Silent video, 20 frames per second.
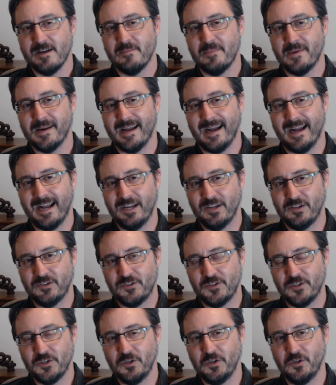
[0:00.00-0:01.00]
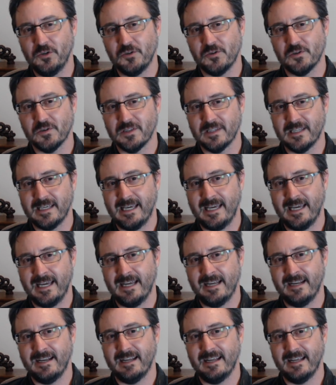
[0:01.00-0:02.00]
but I do
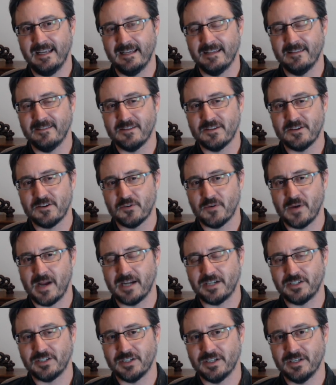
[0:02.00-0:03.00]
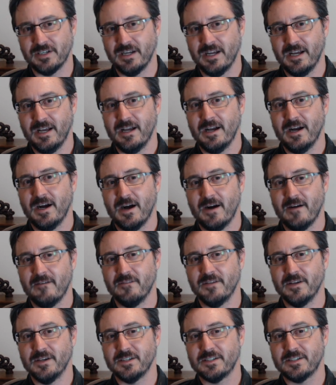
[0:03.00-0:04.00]
lean in the direction
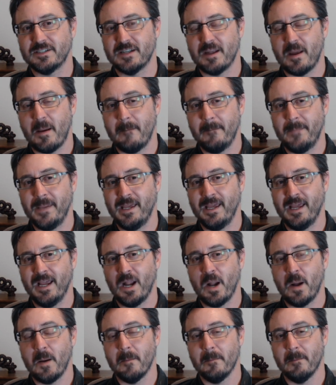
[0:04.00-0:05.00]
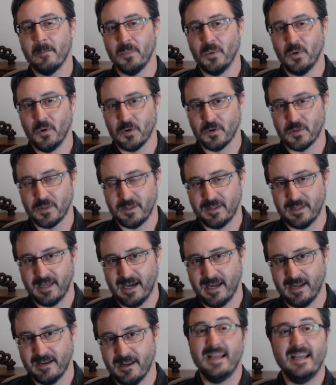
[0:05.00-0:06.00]
of this being more than
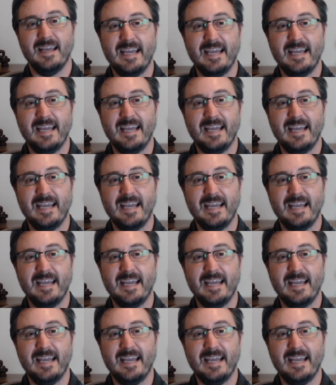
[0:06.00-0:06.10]
that.